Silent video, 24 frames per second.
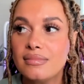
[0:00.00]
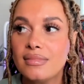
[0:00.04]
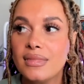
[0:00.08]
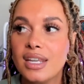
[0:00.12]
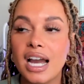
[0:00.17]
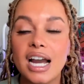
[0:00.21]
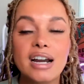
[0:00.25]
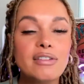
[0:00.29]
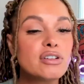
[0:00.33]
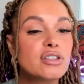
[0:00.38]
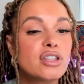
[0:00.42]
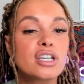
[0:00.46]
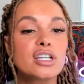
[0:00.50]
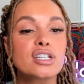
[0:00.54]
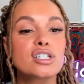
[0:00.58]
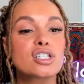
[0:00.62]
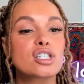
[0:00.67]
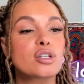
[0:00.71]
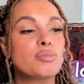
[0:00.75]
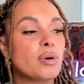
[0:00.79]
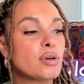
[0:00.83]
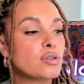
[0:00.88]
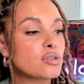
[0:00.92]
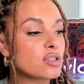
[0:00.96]
Everything is
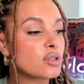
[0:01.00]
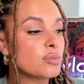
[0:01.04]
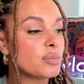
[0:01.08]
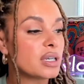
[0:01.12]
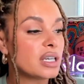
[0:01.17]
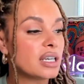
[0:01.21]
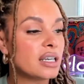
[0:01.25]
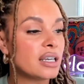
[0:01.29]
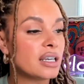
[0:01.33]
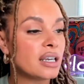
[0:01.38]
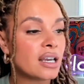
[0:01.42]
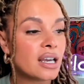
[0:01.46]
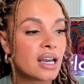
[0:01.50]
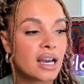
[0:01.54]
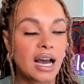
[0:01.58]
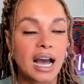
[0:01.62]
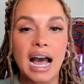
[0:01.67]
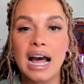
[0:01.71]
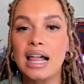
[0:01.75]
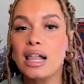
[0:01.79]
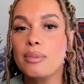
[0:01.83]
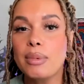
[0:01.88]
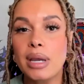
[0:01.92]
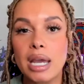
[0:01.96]
supposed to be
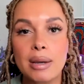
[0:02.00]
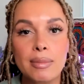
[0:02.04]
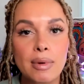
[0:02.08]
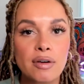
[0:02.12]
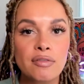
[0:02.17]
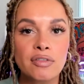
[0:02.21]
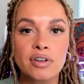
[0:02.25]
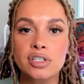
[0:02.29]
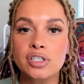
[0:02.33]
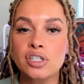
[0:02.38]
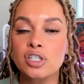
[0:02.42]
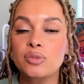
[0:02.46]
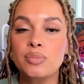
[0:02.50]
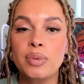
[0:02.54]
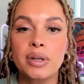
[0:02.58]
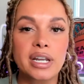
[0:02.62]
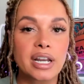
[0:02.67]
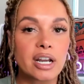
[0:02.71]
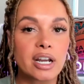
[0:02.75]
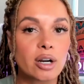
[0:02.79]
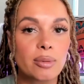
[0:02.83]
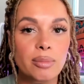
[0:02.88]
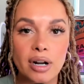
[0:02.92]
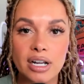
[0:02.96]
Alabama versus
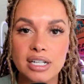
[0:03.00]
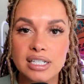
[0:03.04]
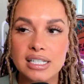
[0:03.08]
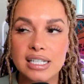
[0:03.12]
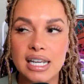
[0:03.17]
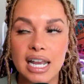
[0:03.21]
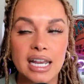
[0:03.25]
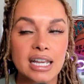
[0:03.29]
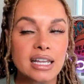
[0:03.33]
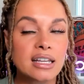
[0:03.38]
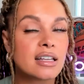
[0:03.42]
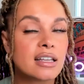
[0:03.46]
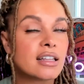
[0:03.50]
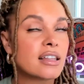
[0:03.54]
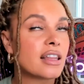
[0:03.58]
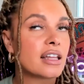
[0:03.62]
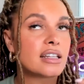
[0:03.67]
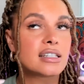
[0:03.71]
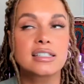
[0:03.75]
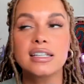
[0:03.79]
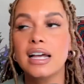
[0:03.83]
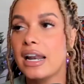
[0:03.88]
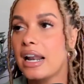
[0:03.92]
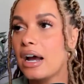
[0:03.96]
Panera Bread State.
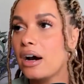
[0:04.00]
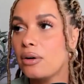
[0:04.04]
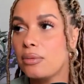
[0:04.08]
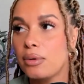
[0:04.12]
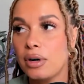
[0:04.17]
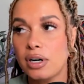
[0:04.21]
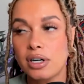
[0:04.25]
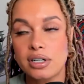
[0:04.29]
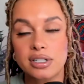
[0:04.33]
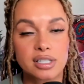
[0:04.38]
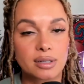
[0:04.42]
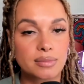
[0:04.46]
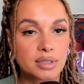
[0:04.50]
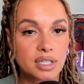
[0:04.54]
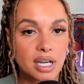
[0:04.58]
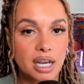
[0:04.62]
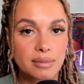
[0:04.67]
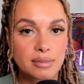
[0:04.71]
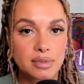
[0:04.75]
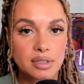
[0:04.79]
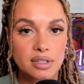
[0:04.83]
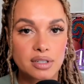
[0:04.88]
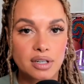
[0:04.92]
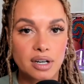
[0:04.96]
That's not how it works
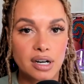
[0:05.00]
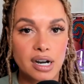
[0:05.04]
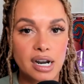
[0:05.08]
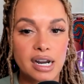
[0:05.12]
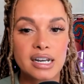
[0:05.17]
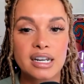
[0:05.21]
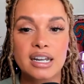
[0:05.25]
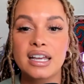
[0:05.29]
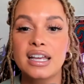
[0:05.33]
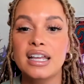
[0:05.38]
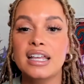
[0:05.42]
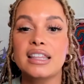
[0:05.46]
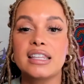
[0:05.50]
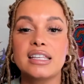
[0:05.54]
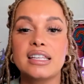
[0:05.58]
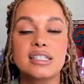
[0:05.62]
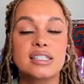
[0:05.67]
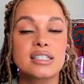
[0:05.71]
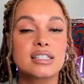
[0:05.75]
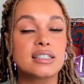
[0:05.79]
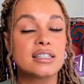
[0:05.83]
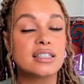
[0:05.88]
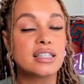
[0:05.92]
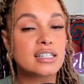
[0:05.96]
sometimes. All right.
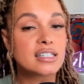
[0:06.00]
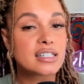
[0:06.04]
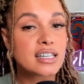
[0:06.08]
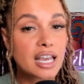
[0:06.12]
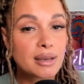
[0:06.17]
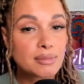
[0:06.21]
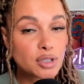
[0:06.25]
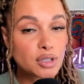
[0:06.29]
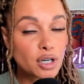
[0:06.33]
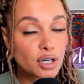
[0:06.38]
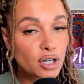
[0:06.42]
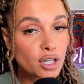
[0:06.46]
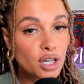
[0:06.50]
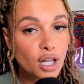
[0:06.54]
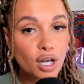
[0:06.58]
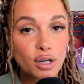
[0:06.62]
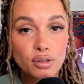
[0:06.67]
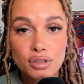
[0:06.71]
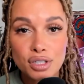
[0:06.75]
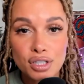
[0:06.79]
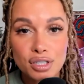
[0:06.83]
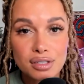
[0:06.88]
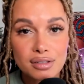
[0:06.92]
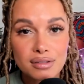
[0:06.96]
These games are
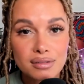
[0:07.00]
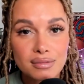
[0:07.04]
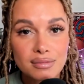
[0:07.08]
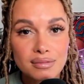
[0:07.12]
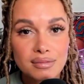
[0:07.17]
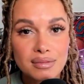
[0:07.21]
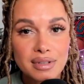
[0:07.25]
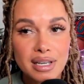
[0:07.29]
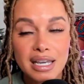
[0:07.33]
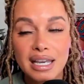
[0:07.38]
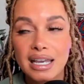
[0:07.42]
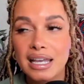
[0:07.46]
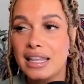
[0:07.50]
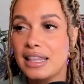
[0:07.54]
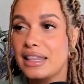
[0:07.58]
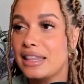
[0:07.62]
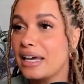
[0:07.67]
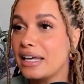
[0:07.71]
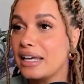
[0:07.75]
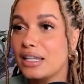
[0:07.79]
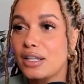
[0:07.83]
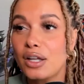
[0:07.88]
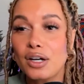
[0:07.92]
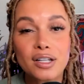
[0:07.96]
close.
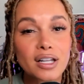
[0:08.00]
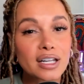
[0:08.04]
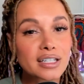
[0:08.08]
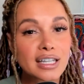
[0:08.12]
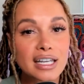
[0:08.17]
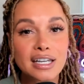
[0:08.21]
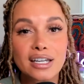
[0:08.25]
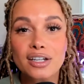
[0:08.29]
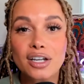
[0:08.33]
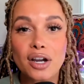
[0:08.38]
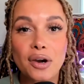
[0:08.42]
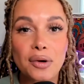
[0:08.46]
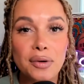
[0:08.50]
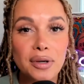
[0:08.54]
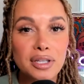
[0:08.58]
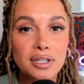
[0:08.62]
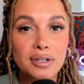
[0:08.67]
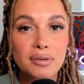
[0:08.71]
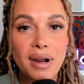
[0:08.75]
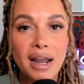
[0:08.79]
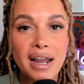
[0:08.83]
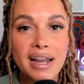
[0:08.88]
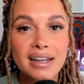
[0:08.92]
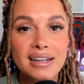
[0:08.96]
They look like they could go
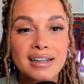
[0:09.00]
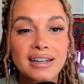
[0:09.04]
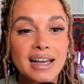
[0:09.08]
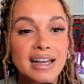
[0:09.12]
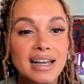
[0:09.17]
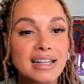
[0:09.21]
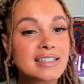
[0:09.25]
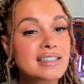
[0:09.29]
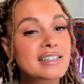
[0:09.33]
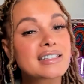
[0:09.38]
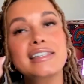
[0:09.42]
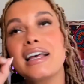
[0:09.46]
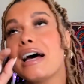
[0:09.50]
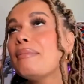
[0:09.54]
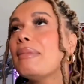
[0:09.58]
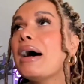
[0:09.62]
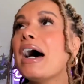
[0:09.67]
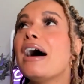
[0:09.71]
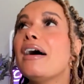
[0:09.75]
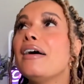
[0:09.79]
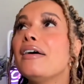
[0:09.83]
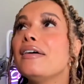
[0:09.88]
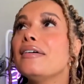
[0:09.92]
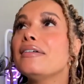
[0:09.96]
either way. And
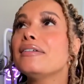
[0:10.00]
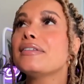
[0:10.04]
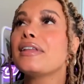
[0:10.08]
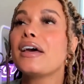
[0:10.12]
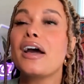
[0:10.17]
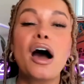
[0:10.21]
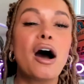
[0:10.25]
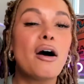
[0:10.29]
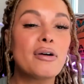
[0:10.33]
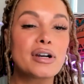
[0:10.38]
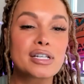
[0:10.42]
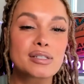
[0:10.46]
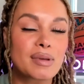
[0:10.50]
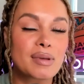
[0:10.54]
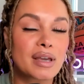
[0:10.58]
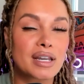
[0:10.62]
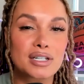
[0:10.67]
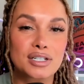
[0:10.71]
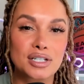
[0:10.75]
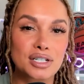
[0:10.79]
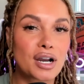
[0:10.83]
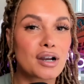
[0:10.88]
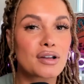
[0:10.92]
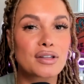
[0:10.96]
somehow they always
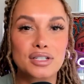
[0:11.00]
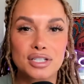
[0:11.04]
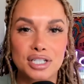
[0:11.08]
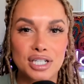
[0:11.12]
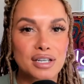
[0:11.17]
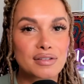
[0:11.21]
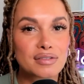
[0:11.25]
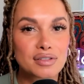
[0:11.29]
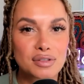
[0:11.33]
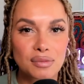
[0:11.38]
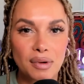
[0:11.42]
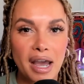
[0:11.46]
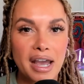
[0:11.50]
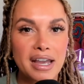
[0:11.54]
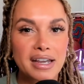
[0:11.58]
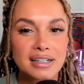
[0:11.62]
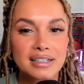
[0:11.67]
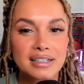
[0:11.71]
manage to go the Chiefs' way.